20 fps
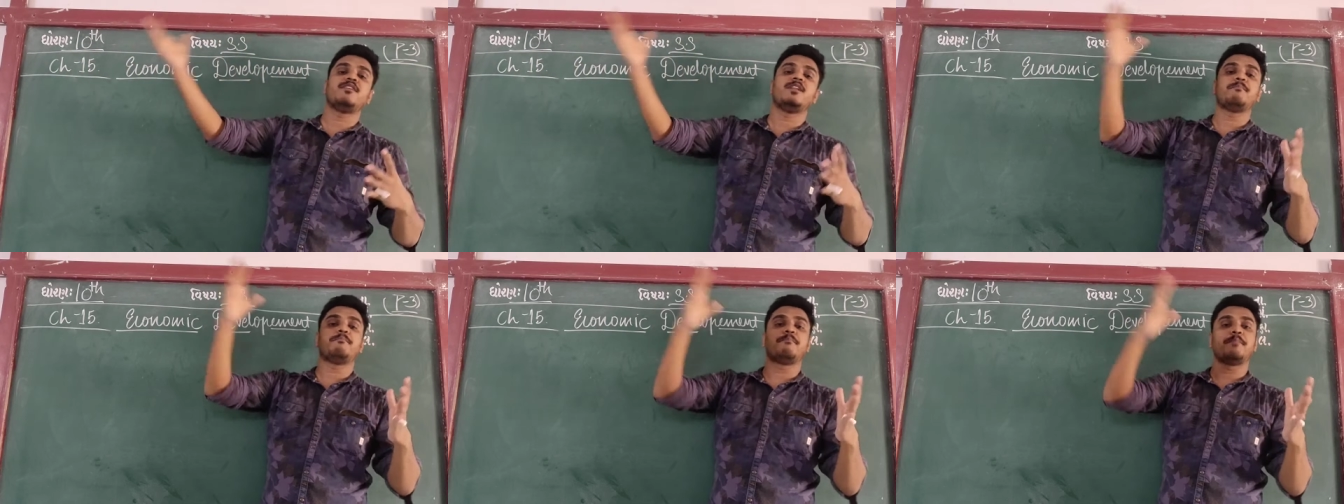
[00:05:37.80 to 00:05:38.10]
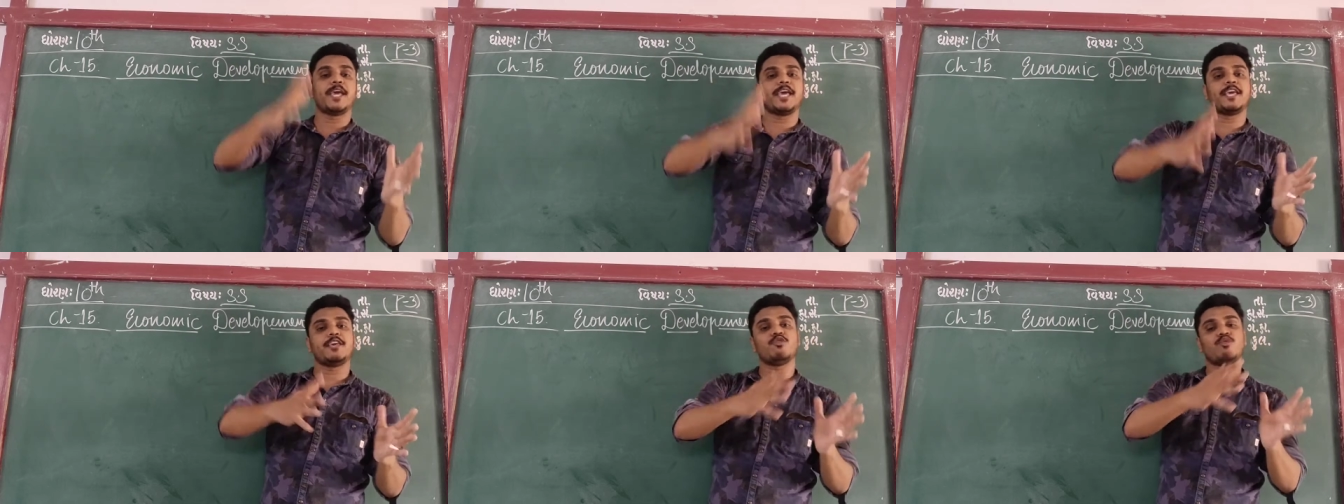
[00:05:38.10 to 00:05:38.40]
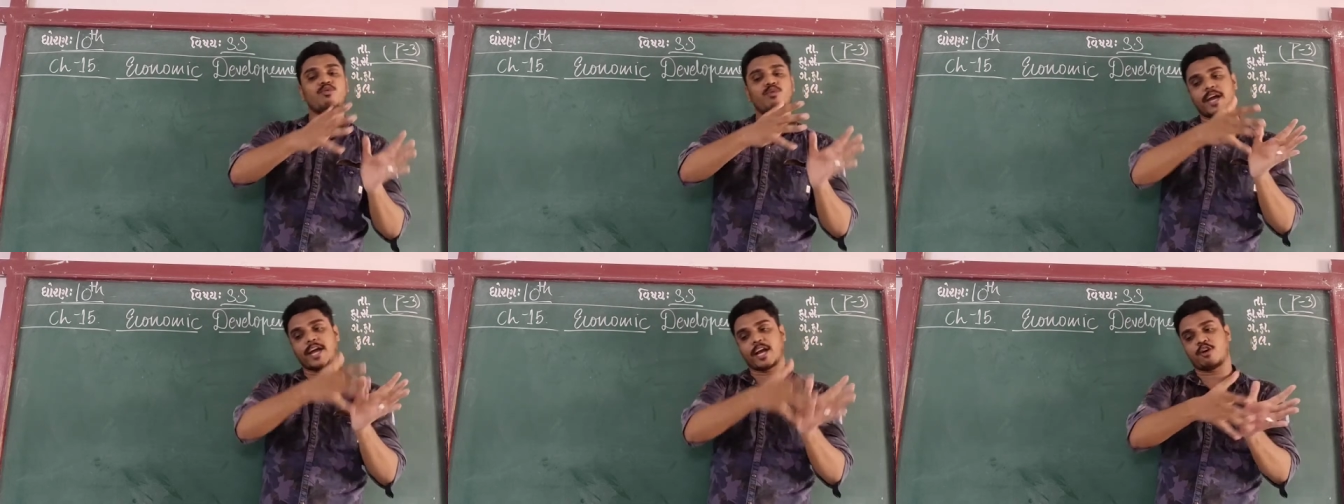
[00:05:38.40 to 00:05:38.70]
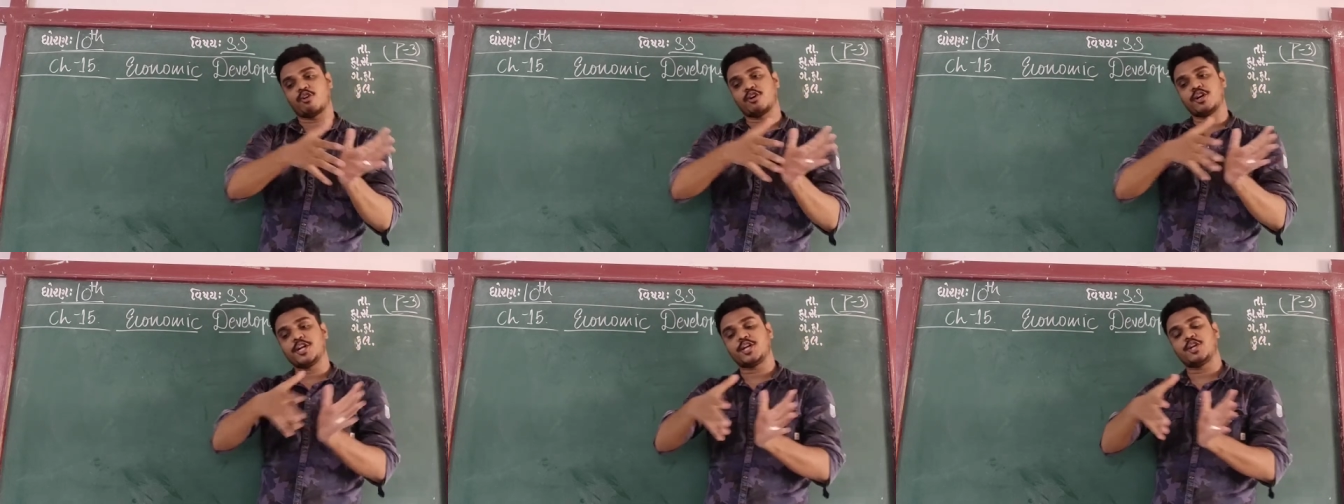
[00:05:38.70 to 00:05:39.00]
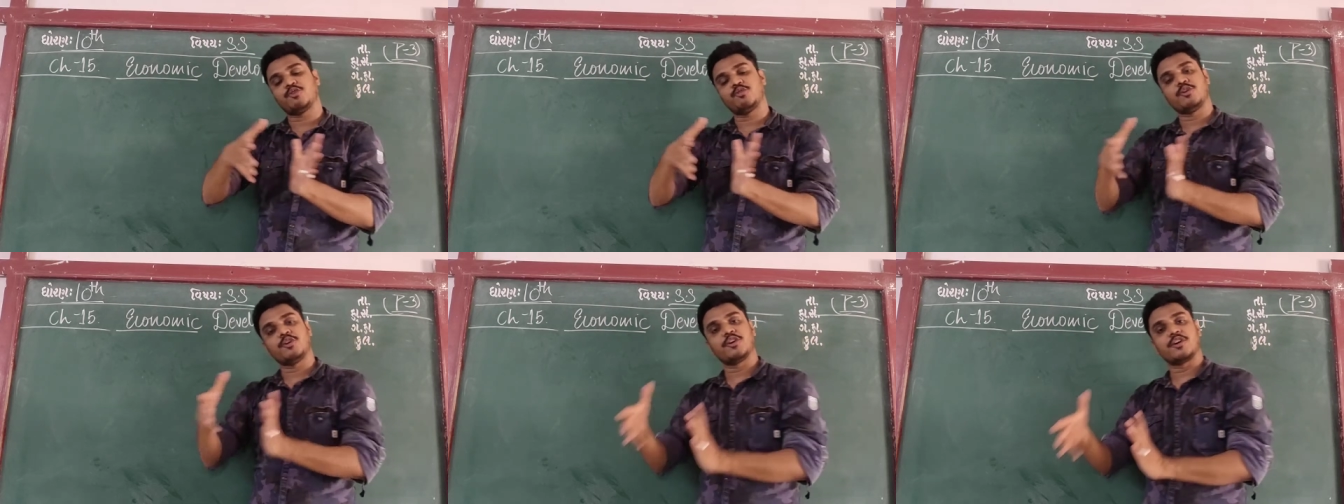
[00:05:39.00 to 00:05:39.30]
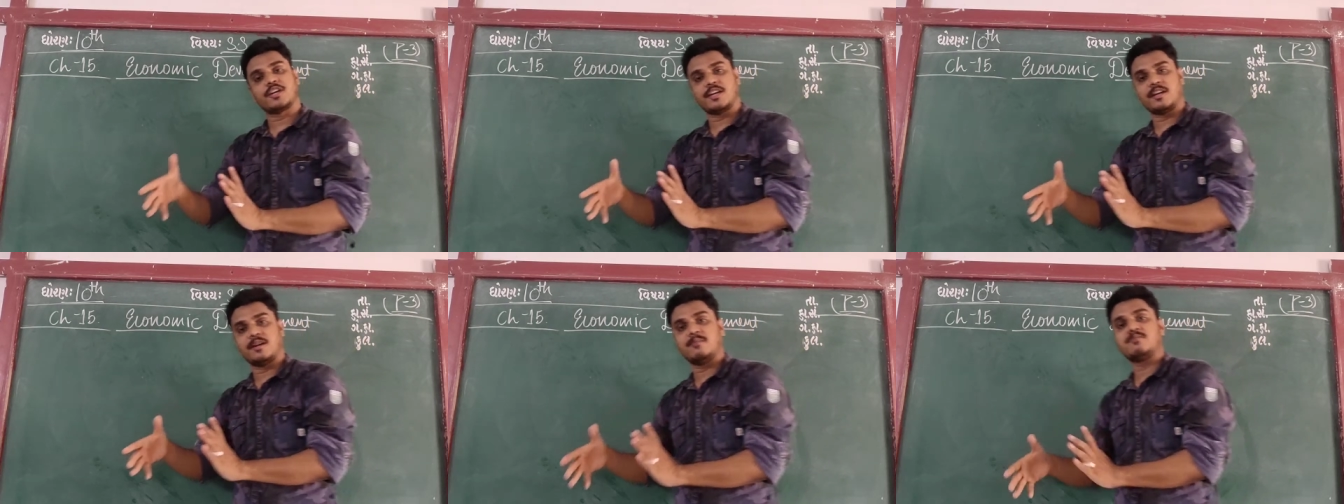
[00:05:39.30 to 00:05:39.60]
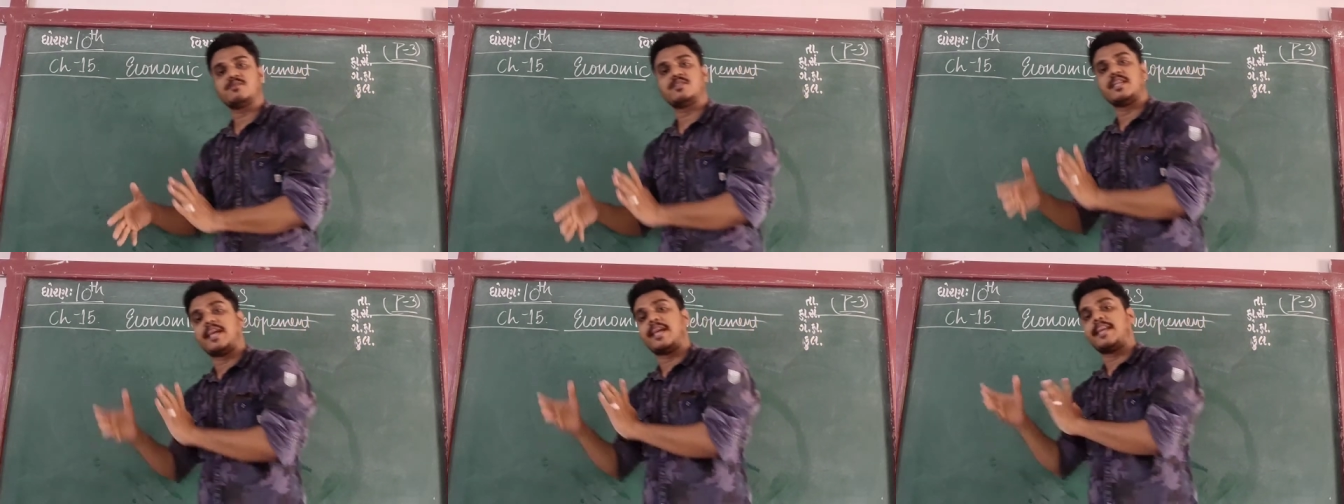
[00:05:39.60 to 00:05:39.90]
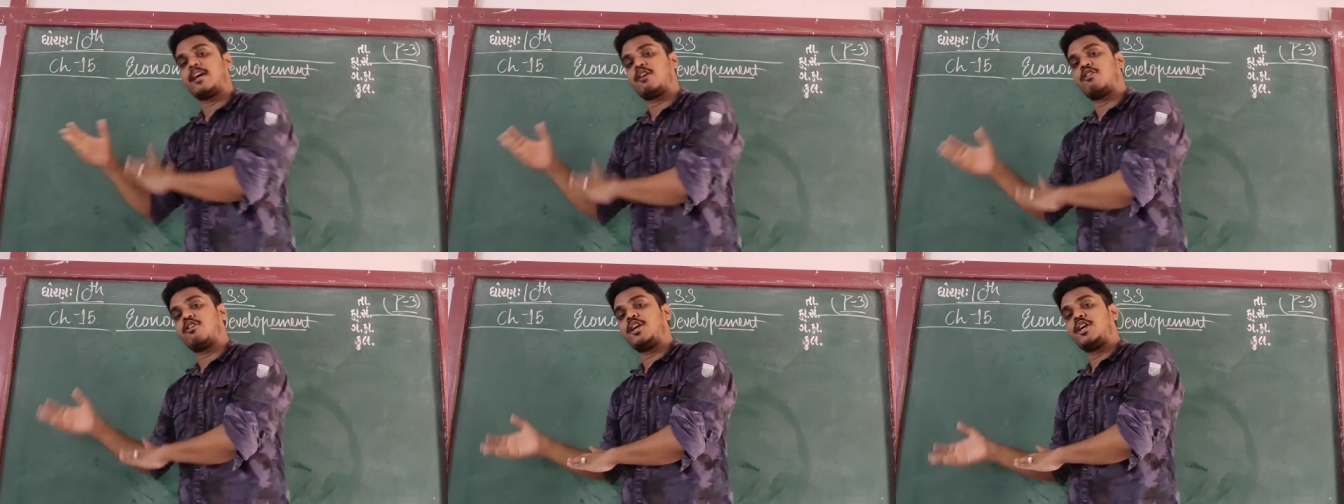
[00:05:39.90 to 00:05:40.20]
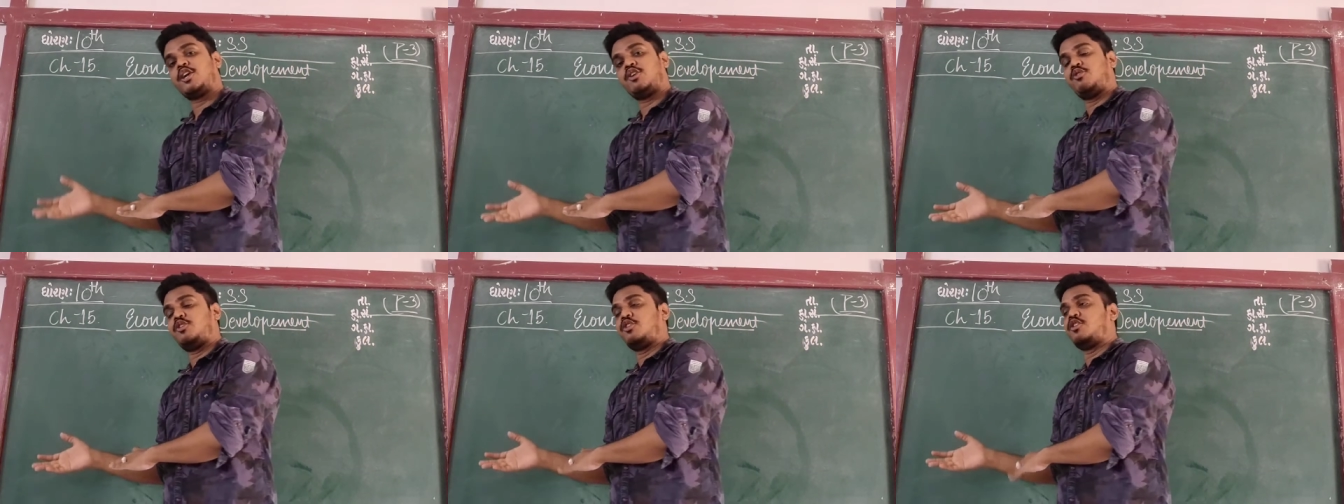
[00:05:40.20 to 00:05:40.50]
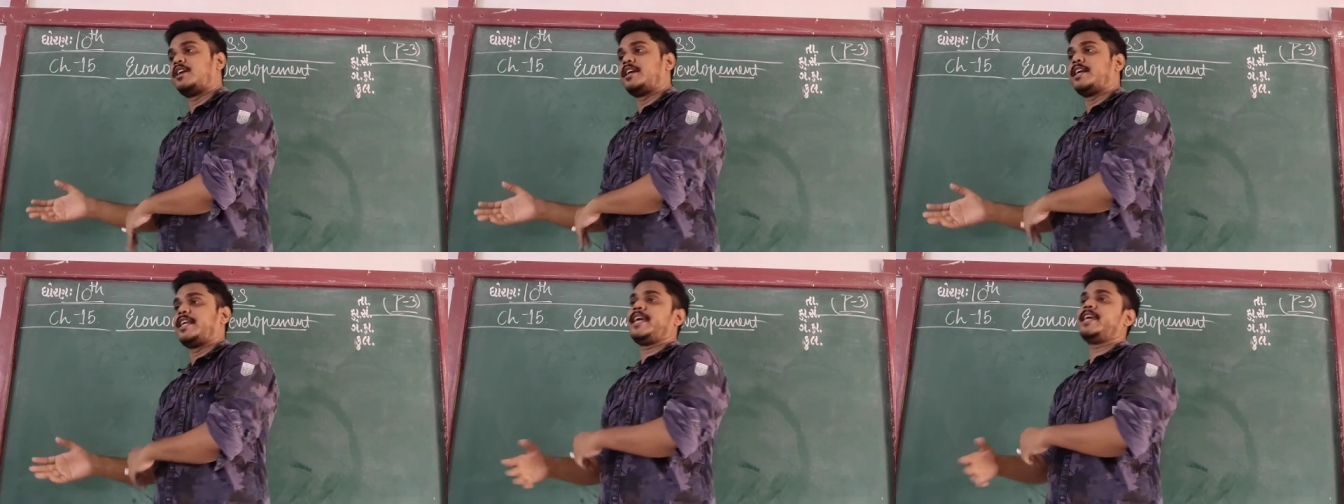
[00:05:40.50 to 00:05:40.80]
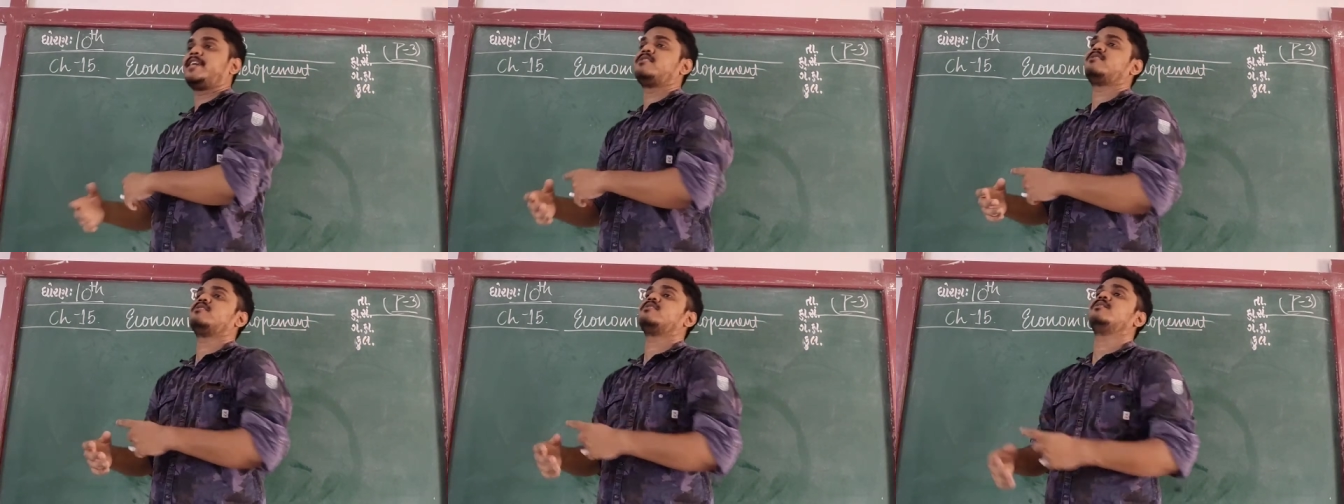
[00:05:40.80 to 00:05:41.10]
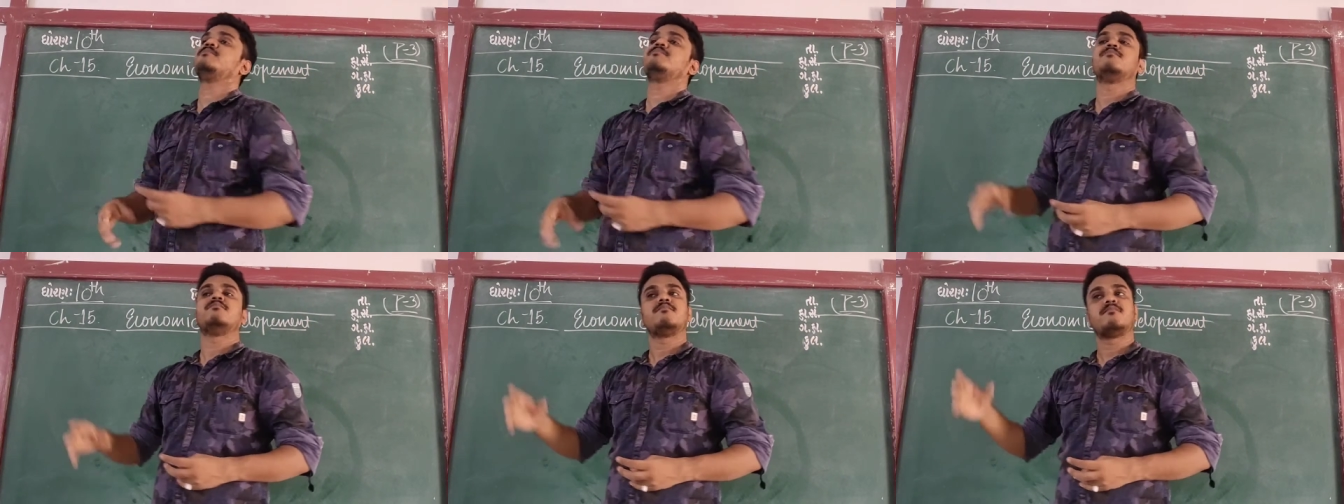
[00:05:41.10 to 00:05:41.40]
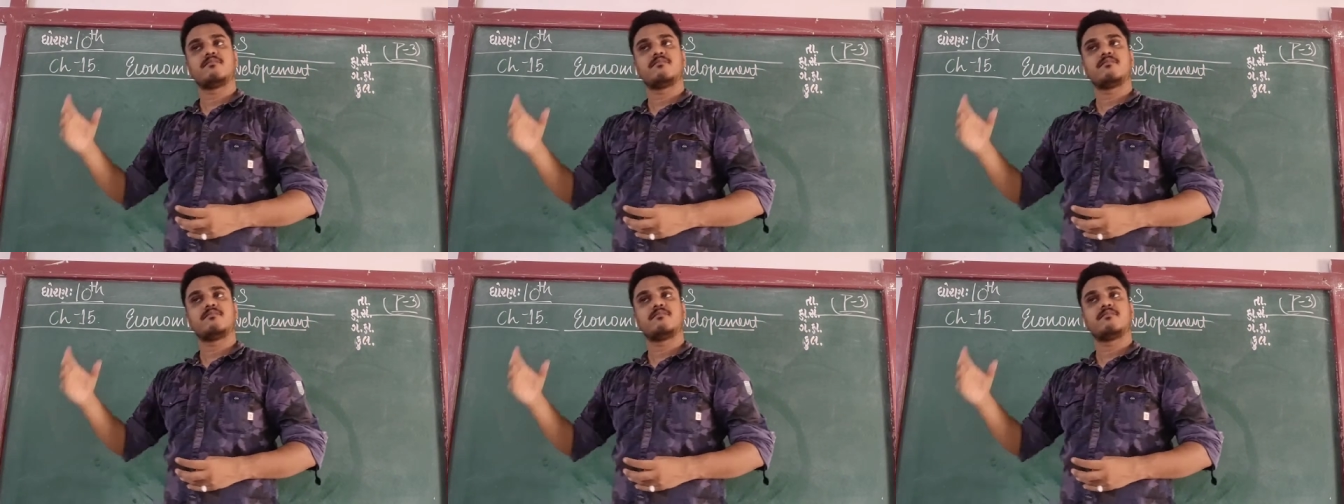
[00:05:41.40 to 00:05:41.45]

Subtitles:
will pay you according to your terms and according to your dates.